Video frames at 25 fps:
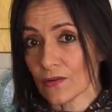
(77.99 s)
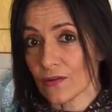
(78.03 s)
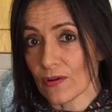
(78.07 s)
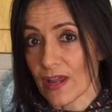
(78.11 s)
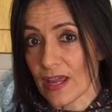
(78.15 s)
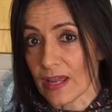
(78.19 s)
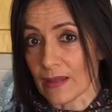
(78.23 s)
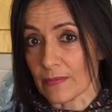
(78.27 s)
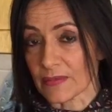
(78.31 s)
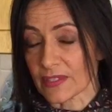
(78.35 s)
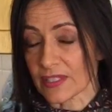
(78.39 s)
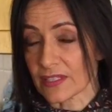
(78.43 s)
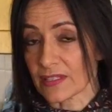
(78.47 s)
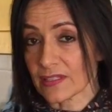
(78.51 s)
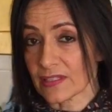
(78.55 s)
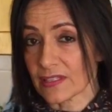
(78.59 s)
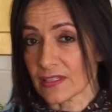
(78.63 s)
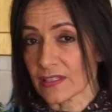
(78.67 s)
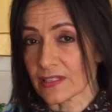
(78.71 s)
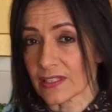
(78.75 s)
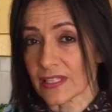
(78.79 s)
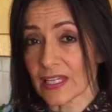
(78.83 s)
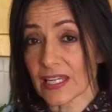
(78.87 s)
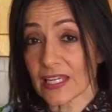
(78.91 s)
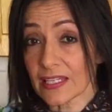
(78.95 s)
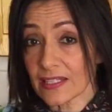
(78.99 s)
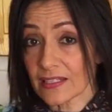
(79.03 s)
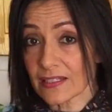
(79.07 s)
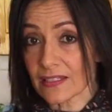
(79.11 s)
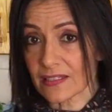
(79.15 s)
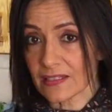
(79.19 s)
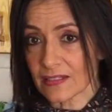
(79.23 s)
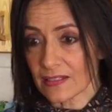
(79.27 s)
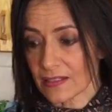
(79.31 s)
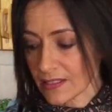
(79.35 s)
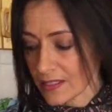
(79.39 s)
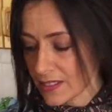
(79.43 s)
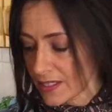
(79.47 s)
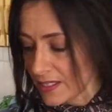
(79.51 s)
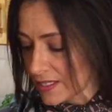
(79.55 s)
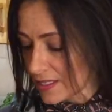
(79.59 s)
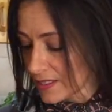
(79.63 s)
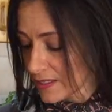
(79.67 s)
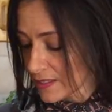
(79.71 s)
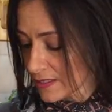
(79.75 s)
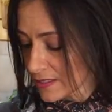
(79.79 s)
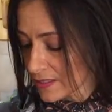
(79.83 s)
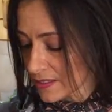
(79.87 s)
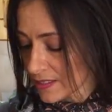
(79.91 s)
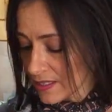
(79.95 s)
grams. This is instant
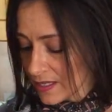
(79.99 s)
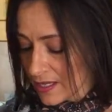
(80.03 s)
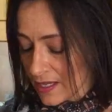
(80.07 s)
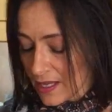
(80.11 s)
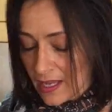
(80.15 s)
yeast.